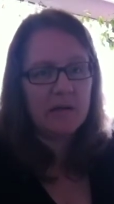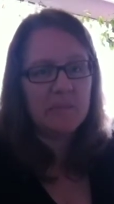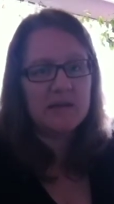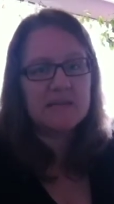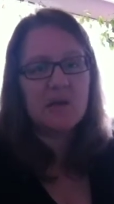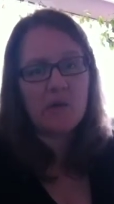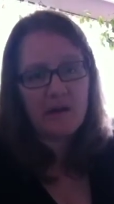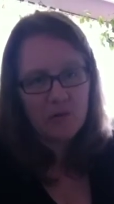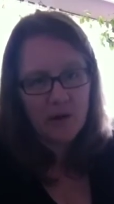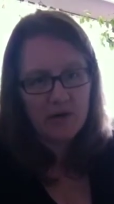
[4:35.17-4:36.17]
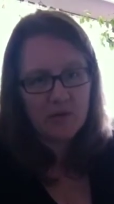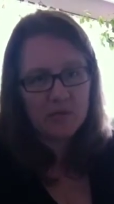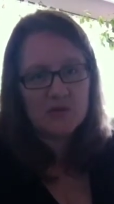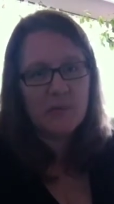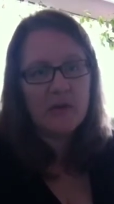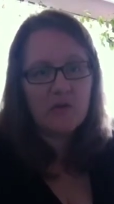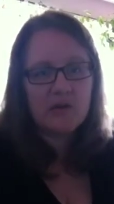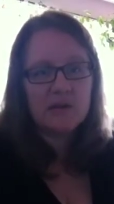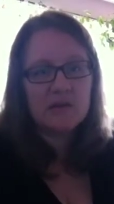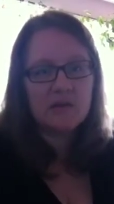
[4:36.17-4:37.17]
And because I don't have a Y chromosome, they
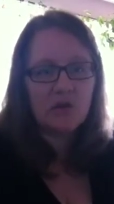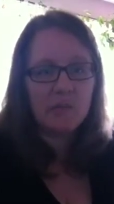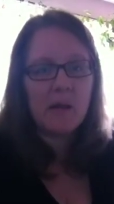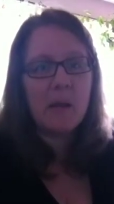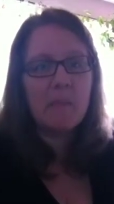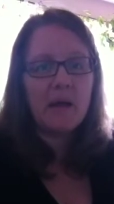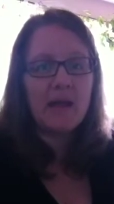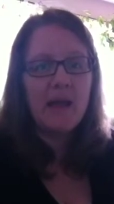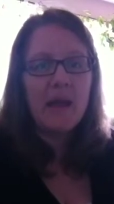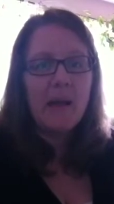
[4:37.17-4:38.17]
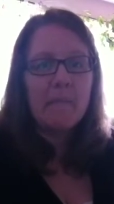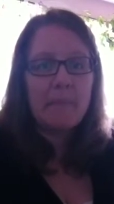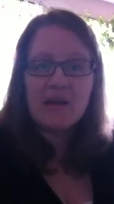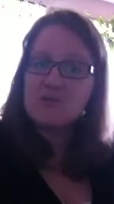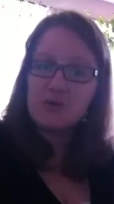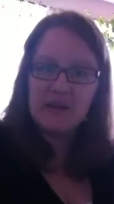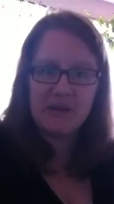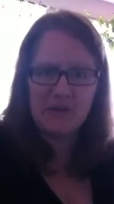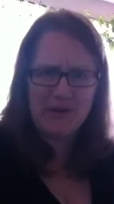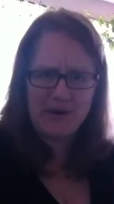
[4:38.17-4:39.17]
couldn't determine my
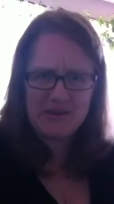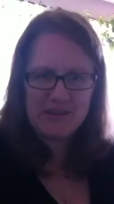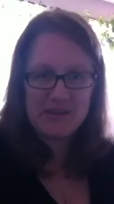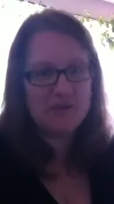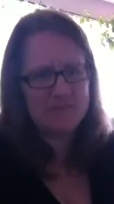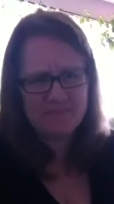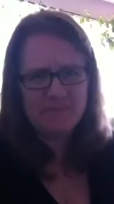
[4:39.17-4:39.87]
patrilineal heritage.